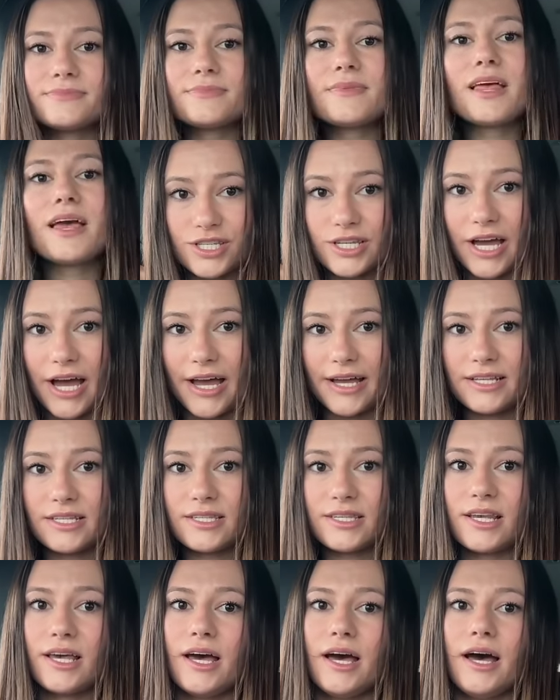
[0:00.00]
It's
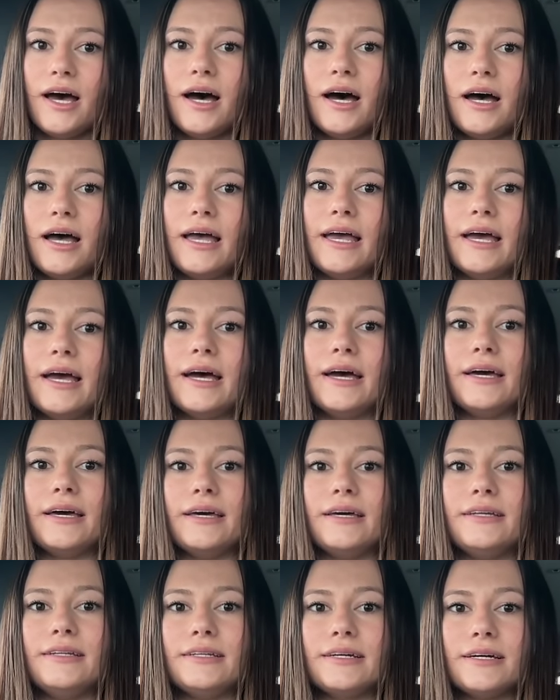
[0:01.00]
nice
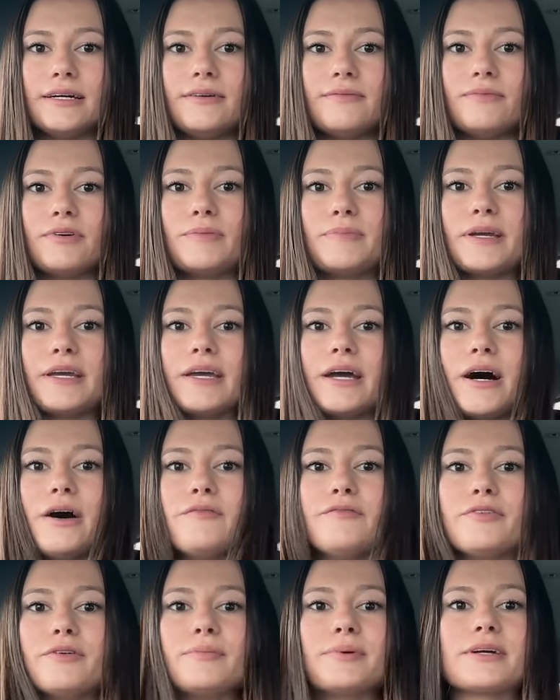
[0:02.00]
and would be
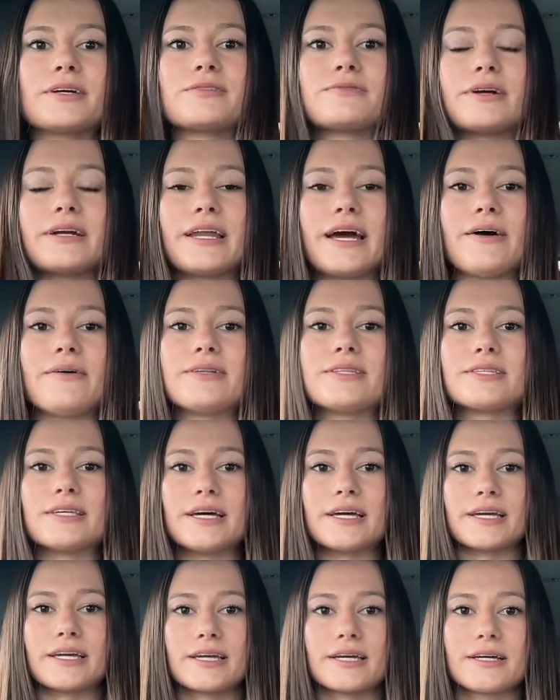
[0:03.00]
helpful because right now it's
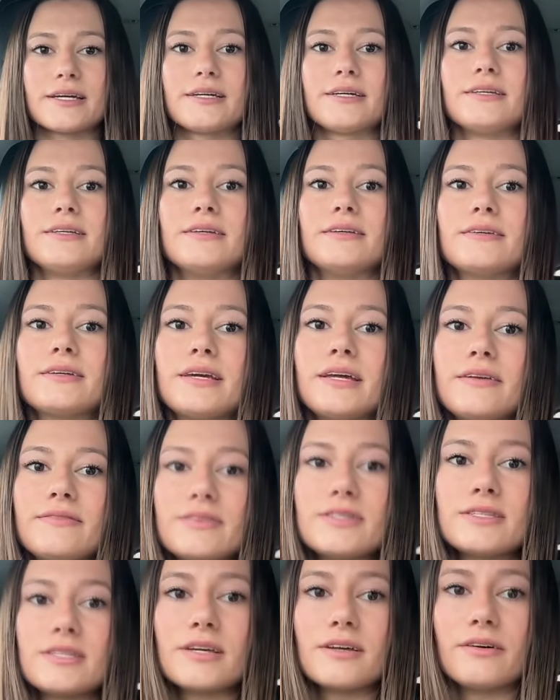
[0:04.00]
like, can't even
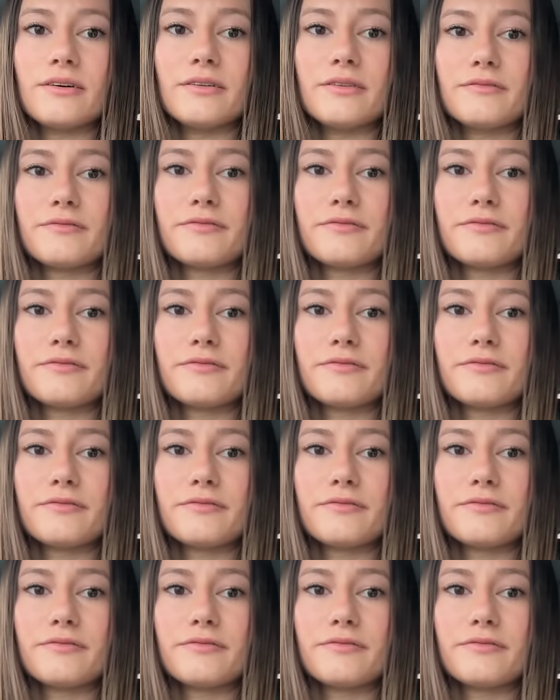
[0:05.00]
see it all in the